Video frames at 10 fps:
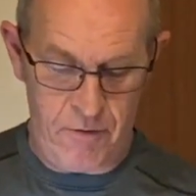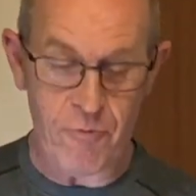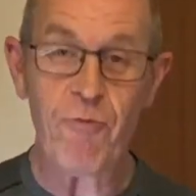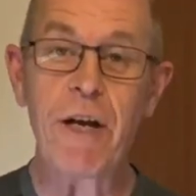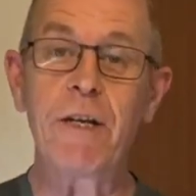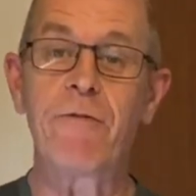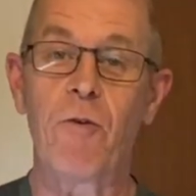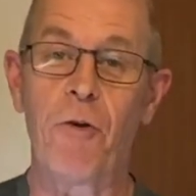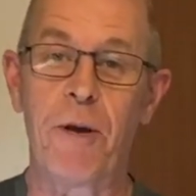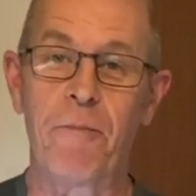ready
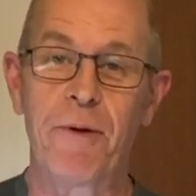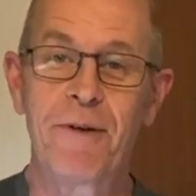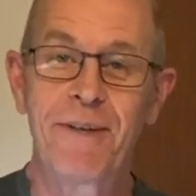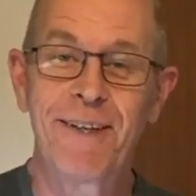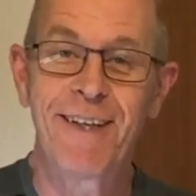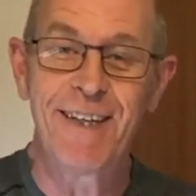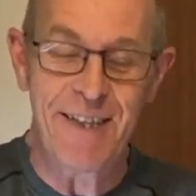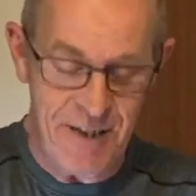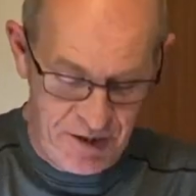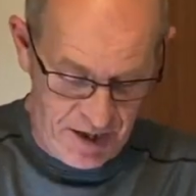for him.
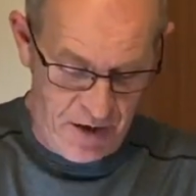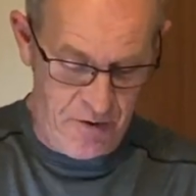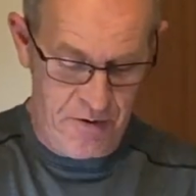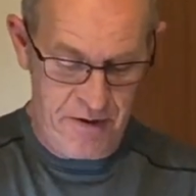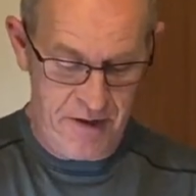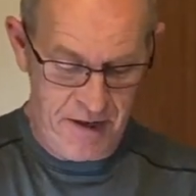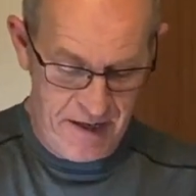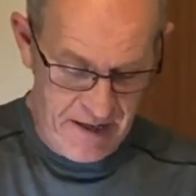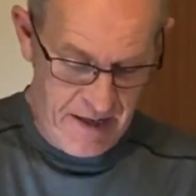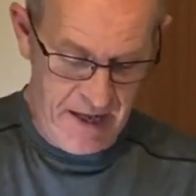So
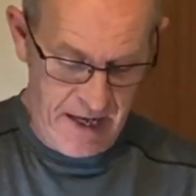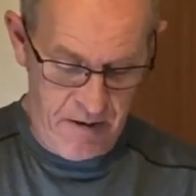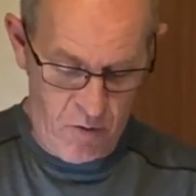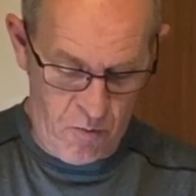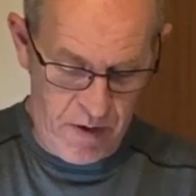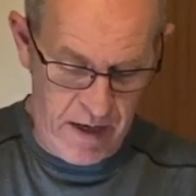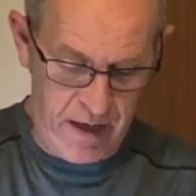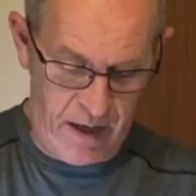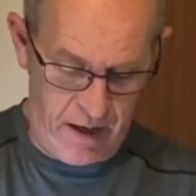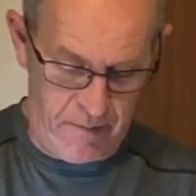he will
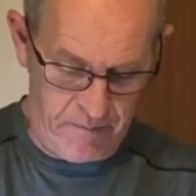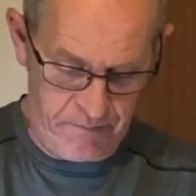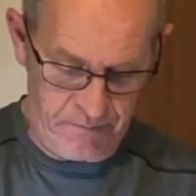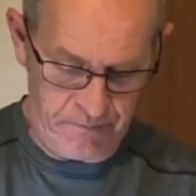be up